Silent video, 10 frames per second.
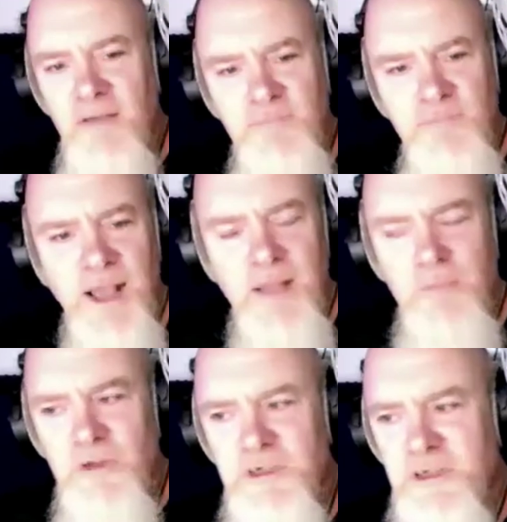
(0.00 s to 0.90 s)
for
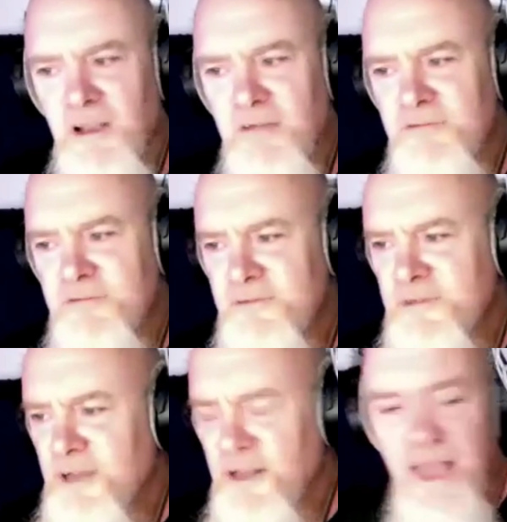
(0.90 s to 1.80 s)
Atmos stuff.
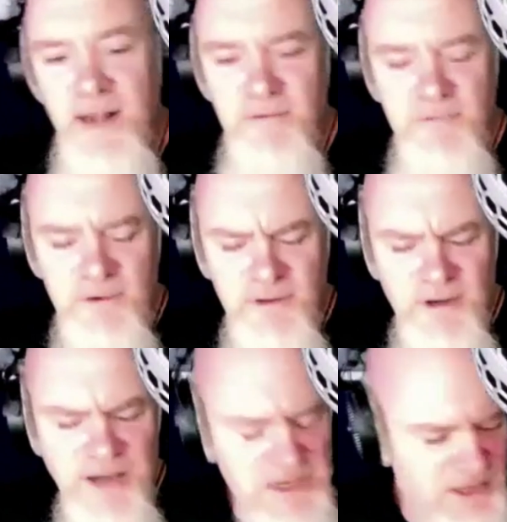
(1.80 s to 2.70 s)
And then the
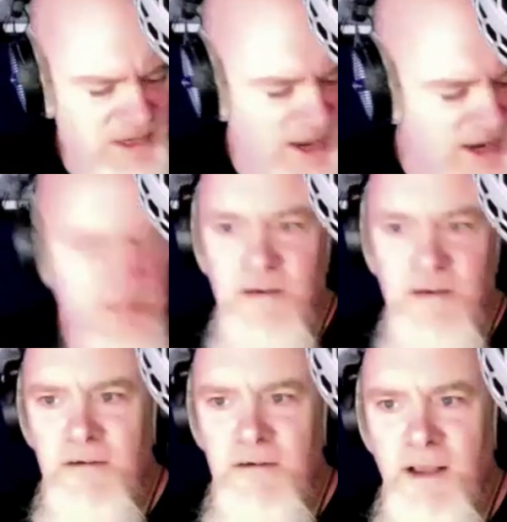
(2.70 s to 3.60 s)
last thing,
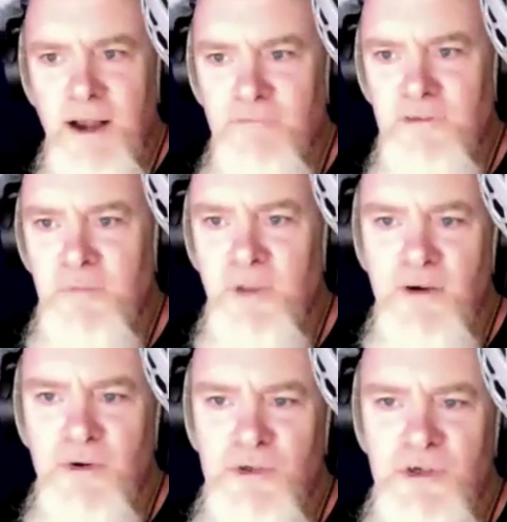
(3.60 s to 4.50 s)
anything and everything by
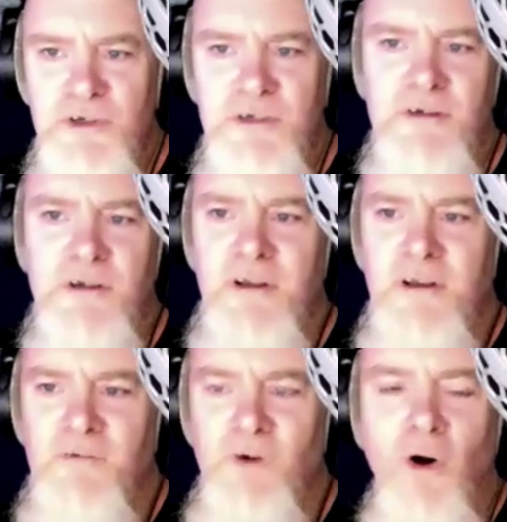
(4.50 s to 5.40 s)
Krotos.
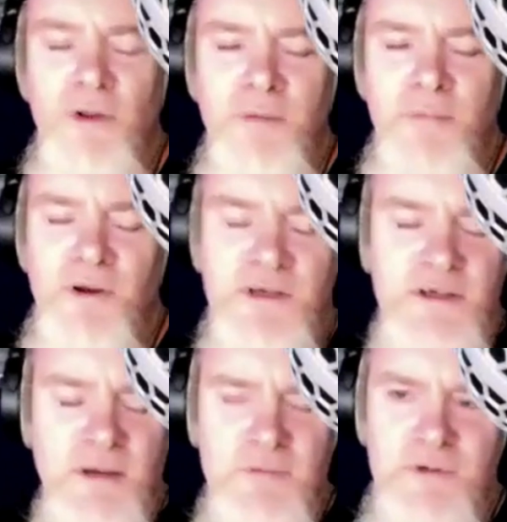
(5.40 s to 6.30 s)
I've got all their
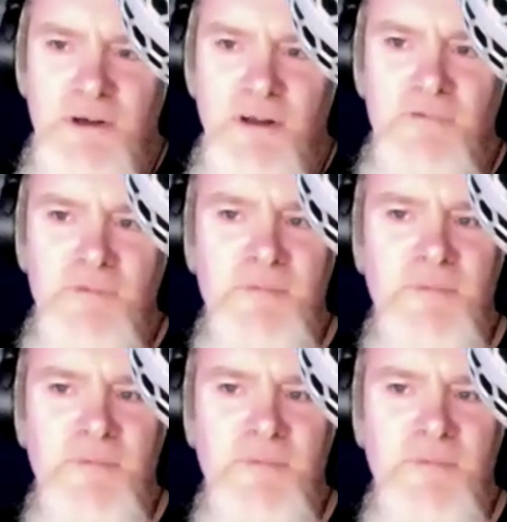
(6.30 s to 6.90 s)
plugins. Absolutely love them.